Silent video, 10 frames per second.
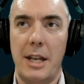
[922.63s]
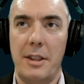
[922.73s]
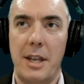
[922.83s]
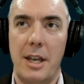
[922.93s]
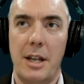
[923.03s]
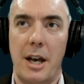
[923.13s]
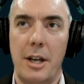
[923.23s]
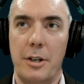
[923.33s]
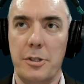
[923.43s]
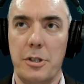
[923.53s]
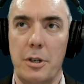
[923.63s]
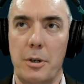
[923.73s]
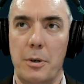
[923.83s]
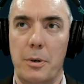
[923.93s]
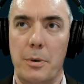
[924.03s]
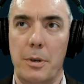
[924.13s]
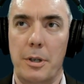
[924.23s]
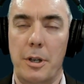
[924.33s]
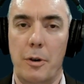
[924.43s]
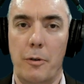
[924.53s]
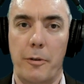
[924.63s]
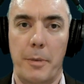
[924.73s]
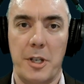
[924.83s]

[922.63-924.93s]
And then I also know from